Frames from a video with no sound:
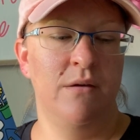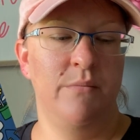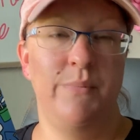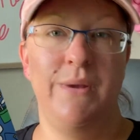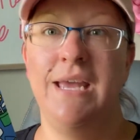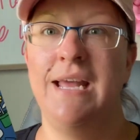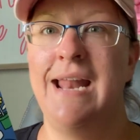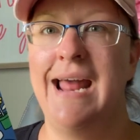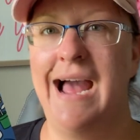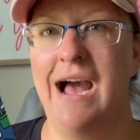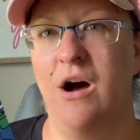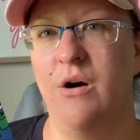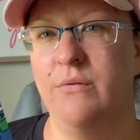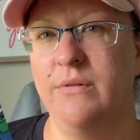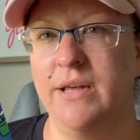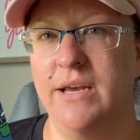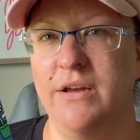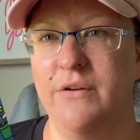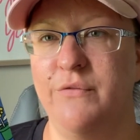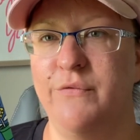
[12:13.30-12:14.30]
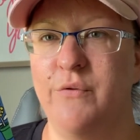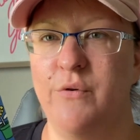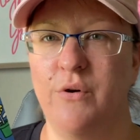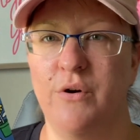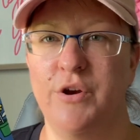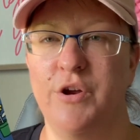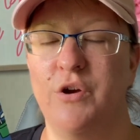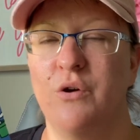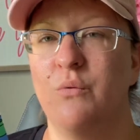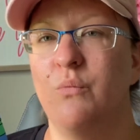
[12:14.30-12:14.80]
be an outlet
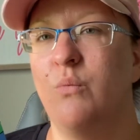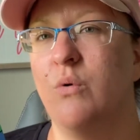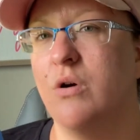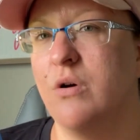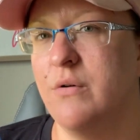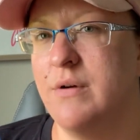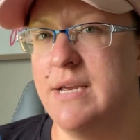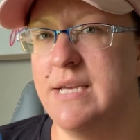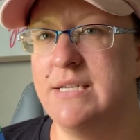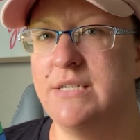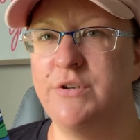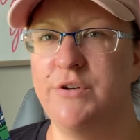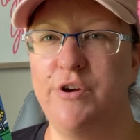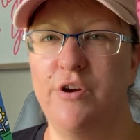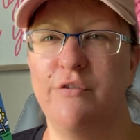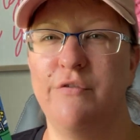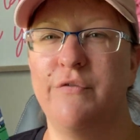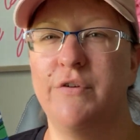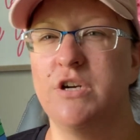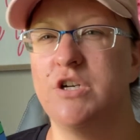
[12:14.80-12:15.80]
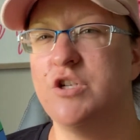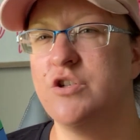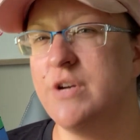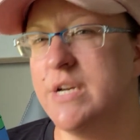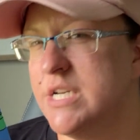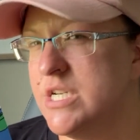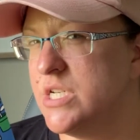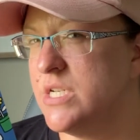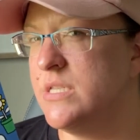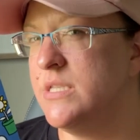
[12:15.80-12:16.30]
for your worries or your
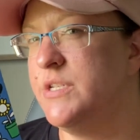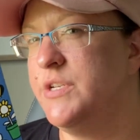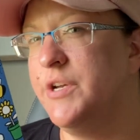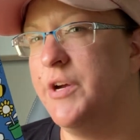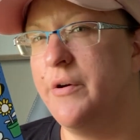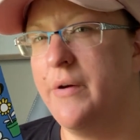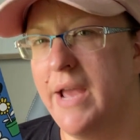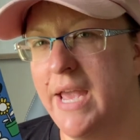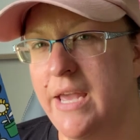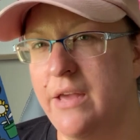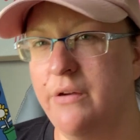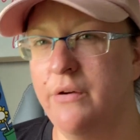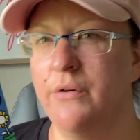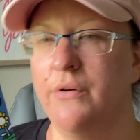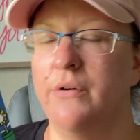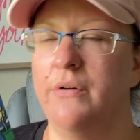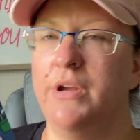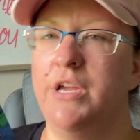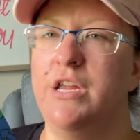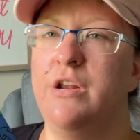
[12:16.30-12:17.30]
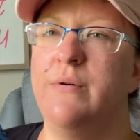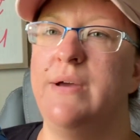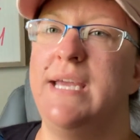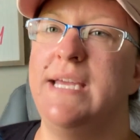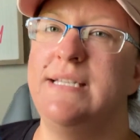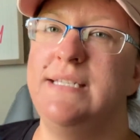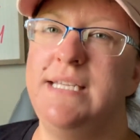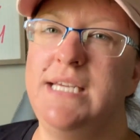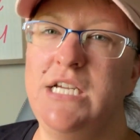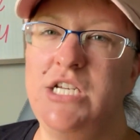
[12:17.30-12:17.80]
frustrations or your anger. You know,
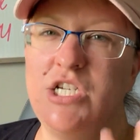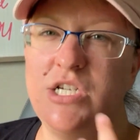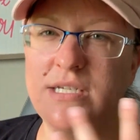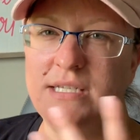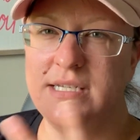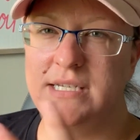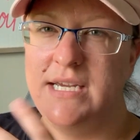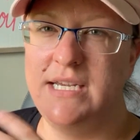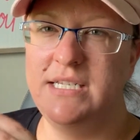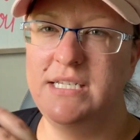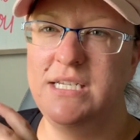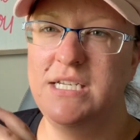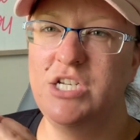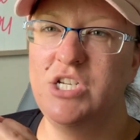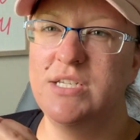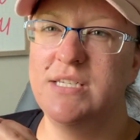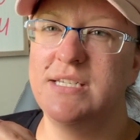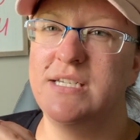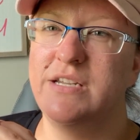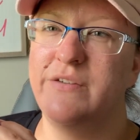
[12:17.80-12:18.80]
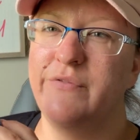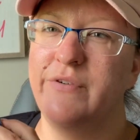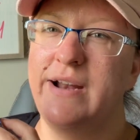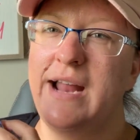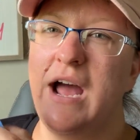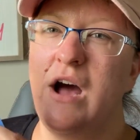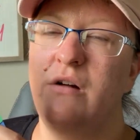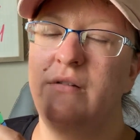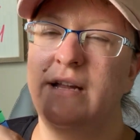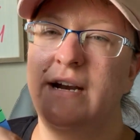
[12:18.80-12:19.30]
it teaches a
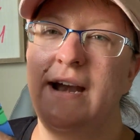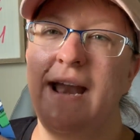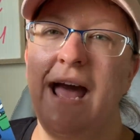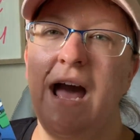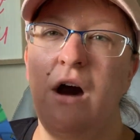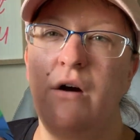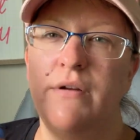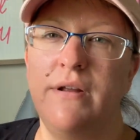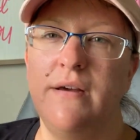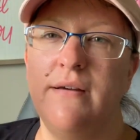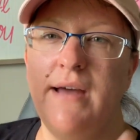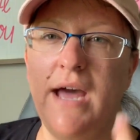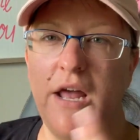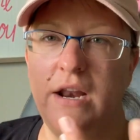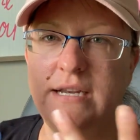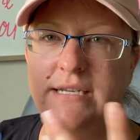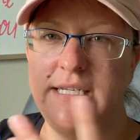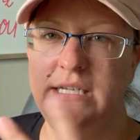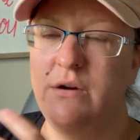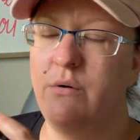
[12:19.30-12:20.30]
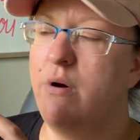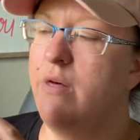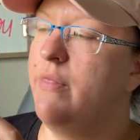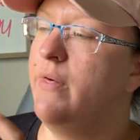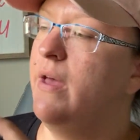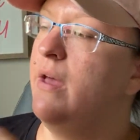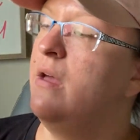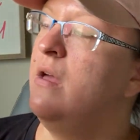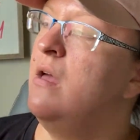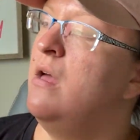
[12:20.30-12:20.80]
different outlet and how to deal with
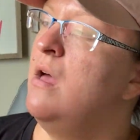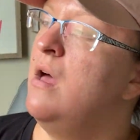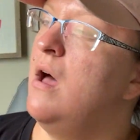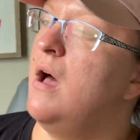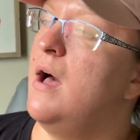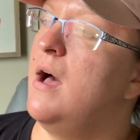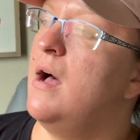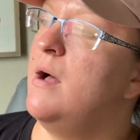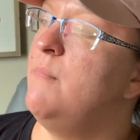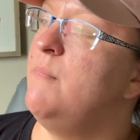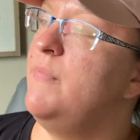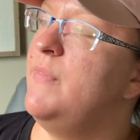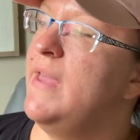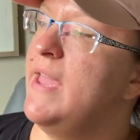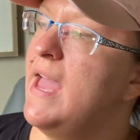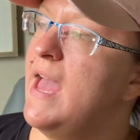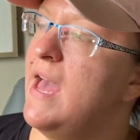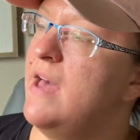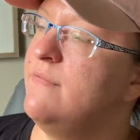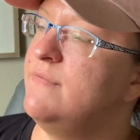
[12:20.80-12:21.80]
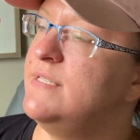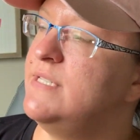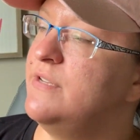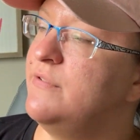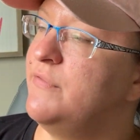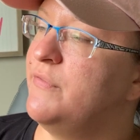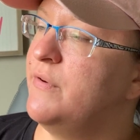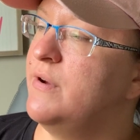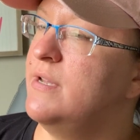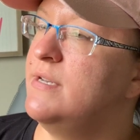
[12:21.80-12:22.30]
it. They have
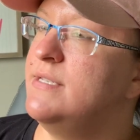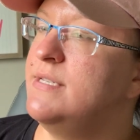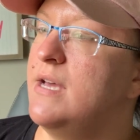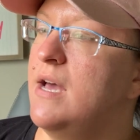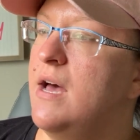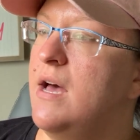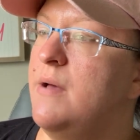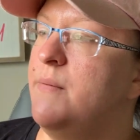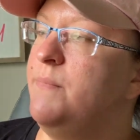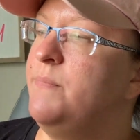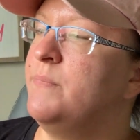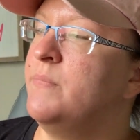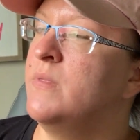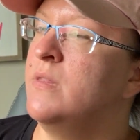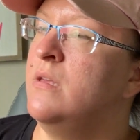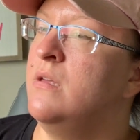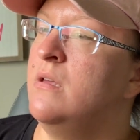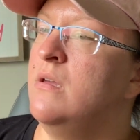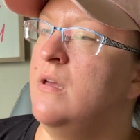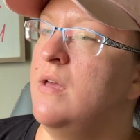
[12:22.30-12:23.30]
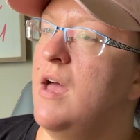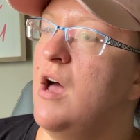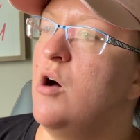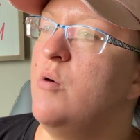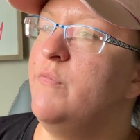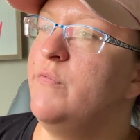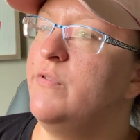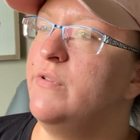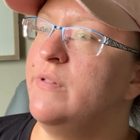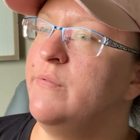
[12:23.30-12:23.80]
different
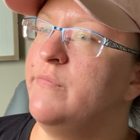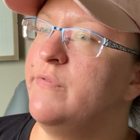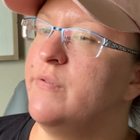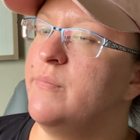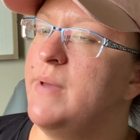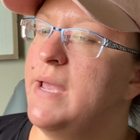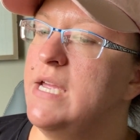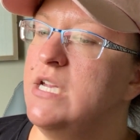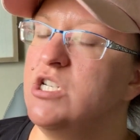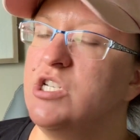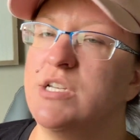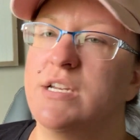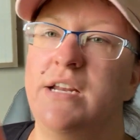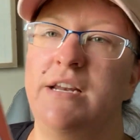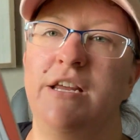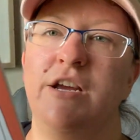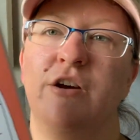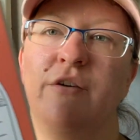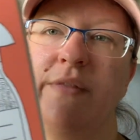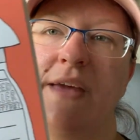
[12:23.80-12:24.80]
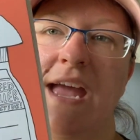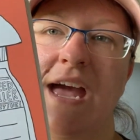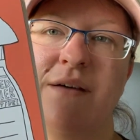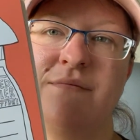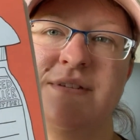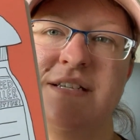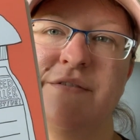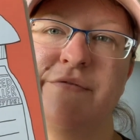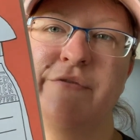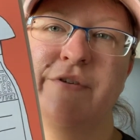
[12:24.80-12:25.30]
helpful information in here. They
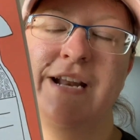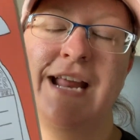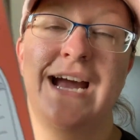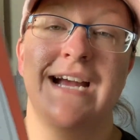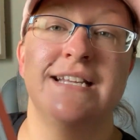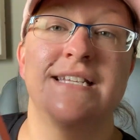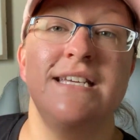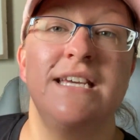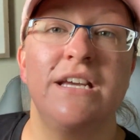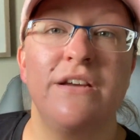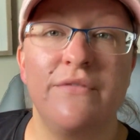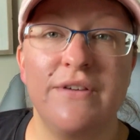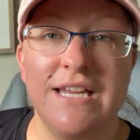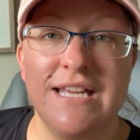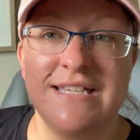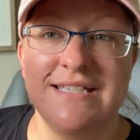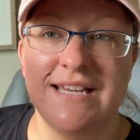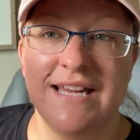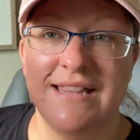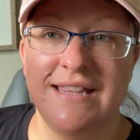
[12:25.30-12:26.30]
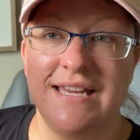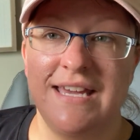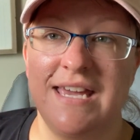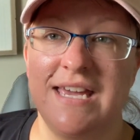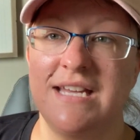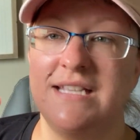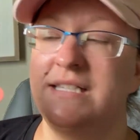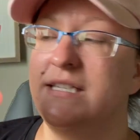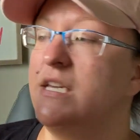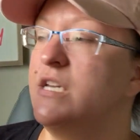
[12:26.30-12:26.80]
have different activities that the
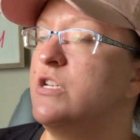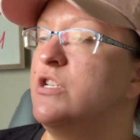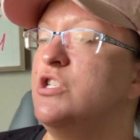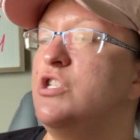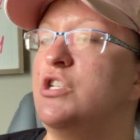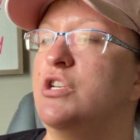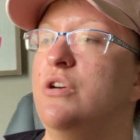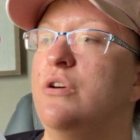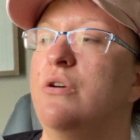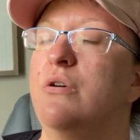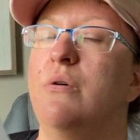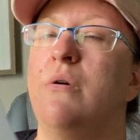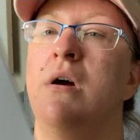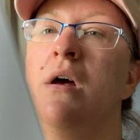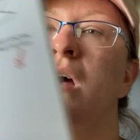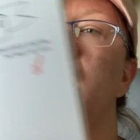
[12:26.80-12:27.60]
kids can do,